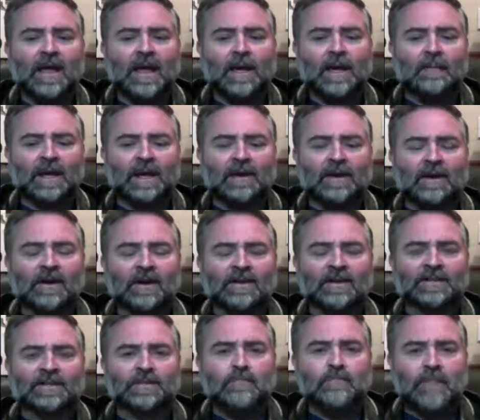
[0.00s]
because
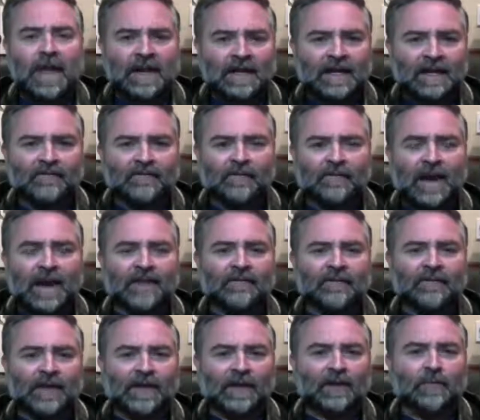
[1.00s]
many of my
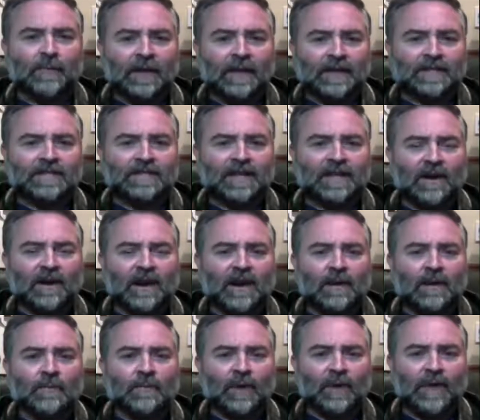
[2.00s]
fellow
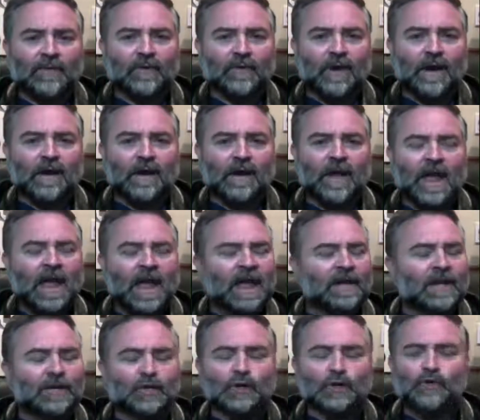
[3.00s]
military brethren
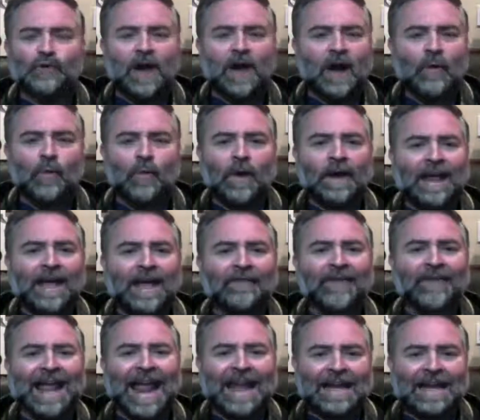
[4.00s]
do not want to have
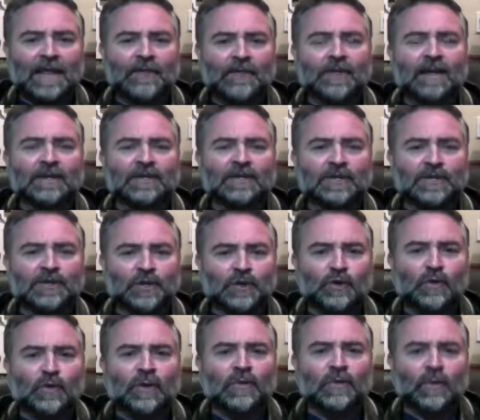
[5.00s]
anything to do
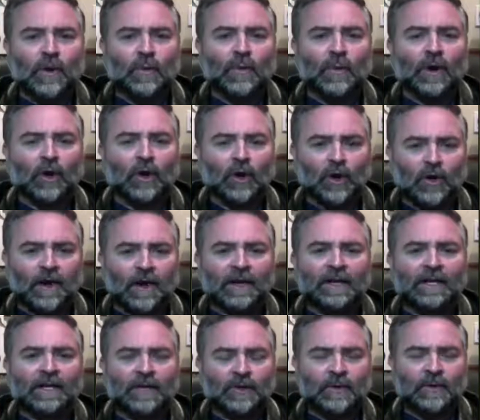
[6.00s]
with what we're
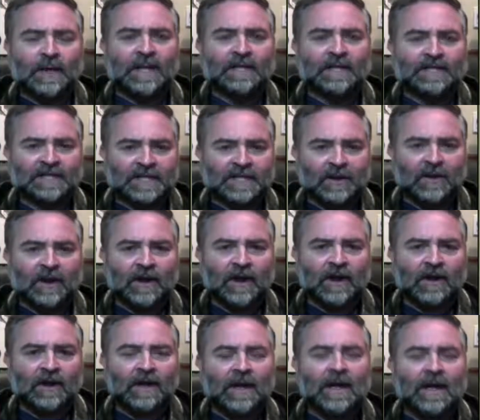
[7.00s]
currently doing in Syria.